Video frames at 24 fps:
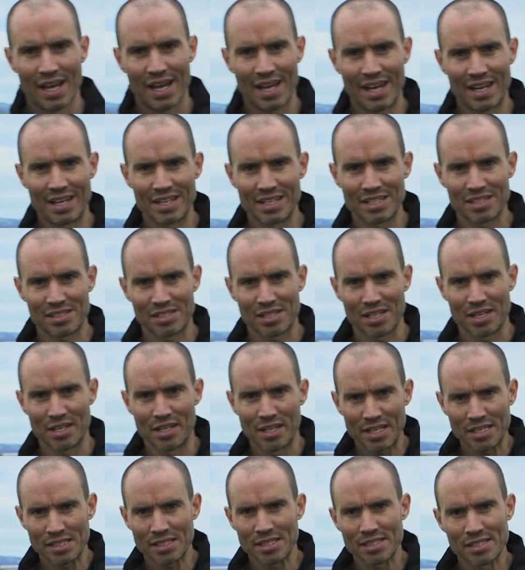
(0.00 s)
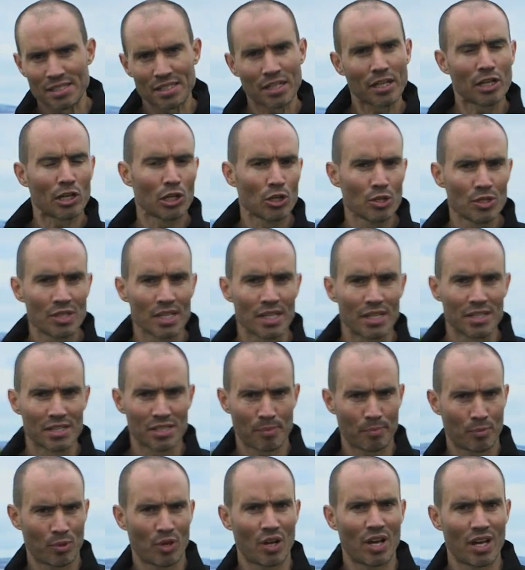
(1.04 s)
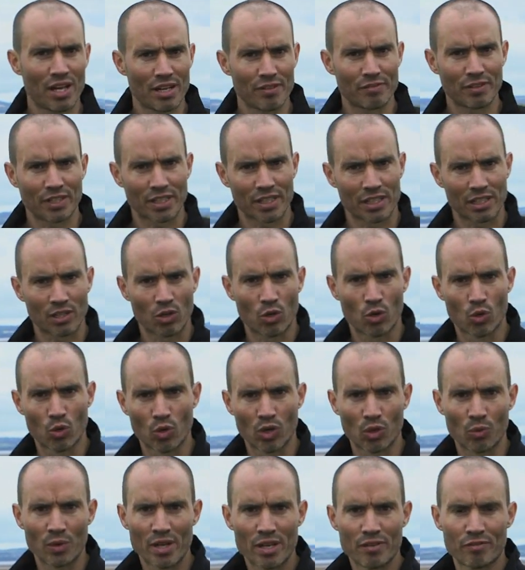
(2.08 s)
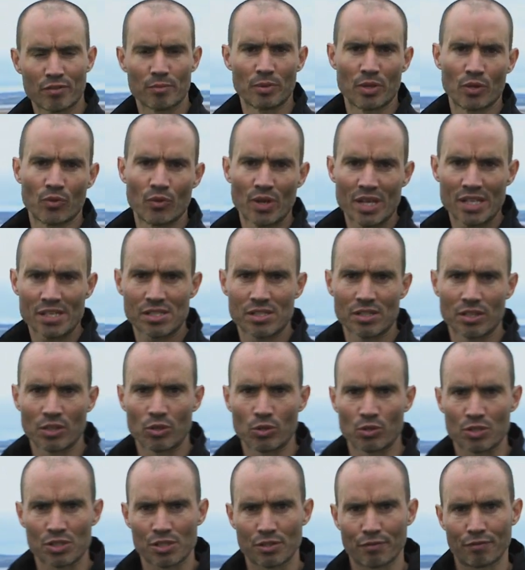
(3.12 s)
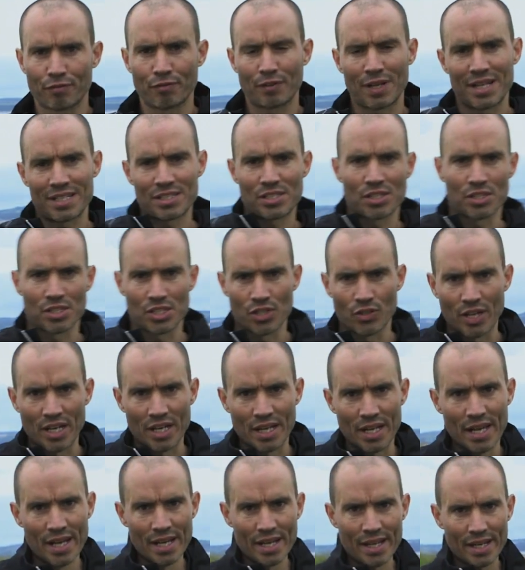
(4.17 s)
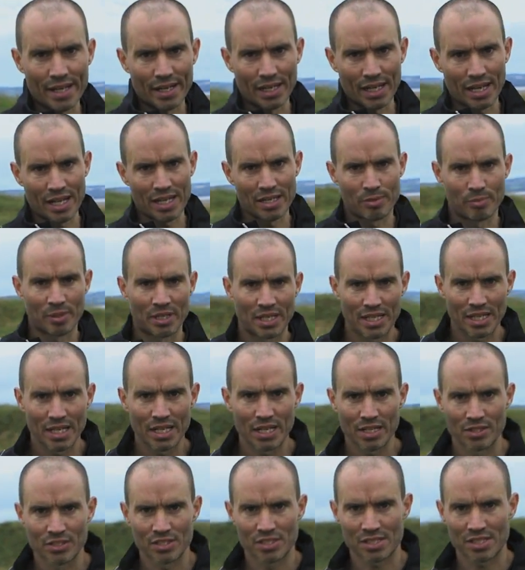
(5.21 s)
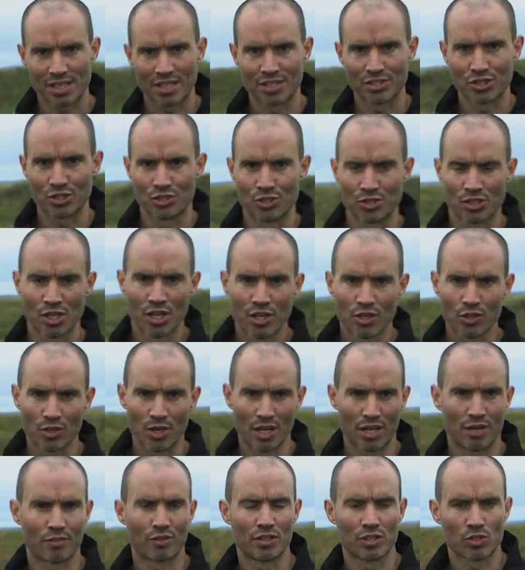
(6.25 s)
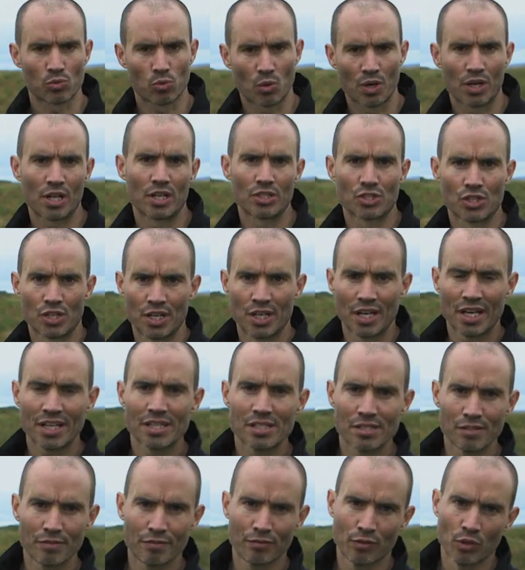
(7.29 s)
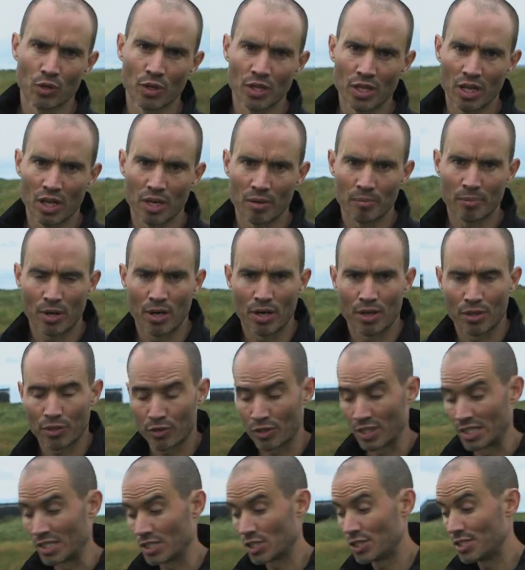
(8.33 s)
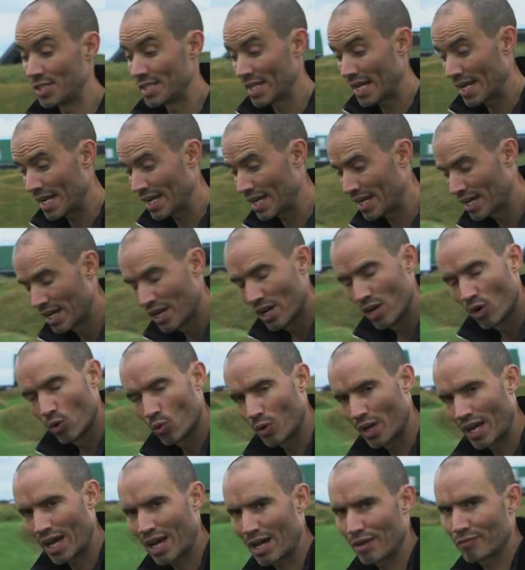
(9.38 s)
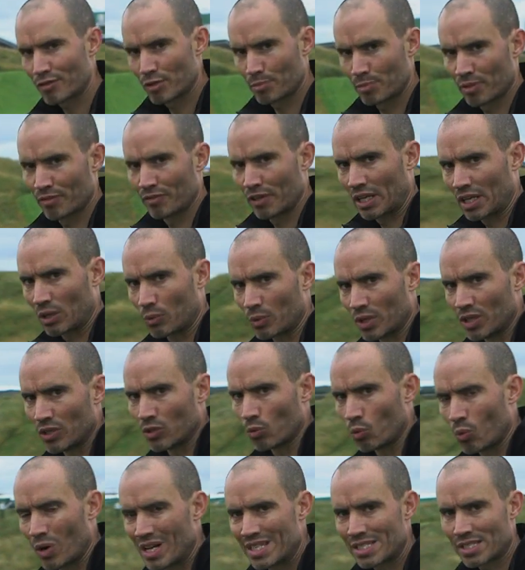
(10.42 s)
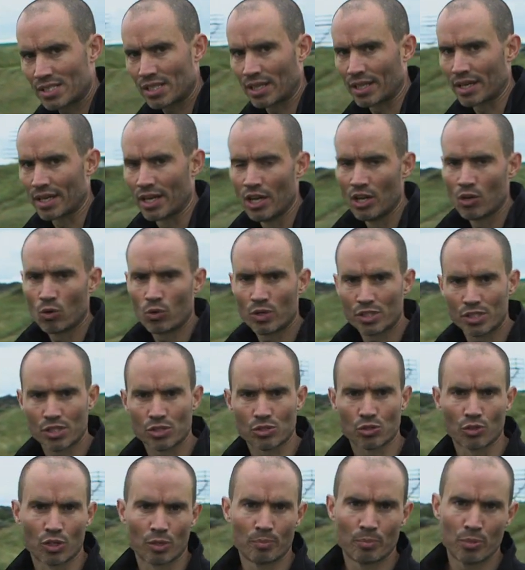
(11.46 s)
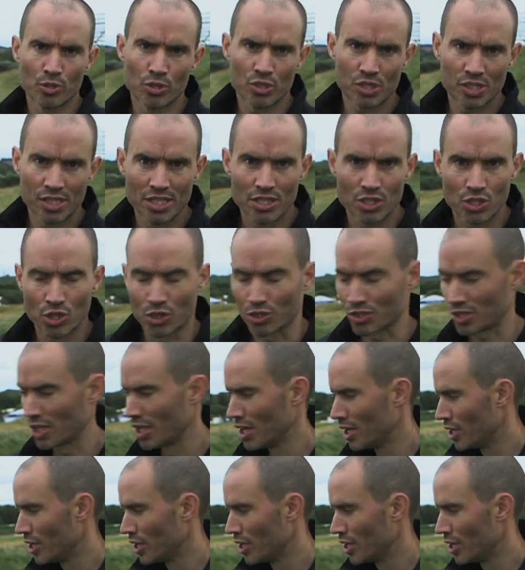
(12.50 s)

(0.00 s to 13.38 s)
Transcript: and it's nicely secluded. It's a private little hole away from the rest of the course, the flatter terrain inland, but here in the sand dunes you have this 194-yard par 3. Today we have the prevailing wind, the westerly, which is going to push tee shots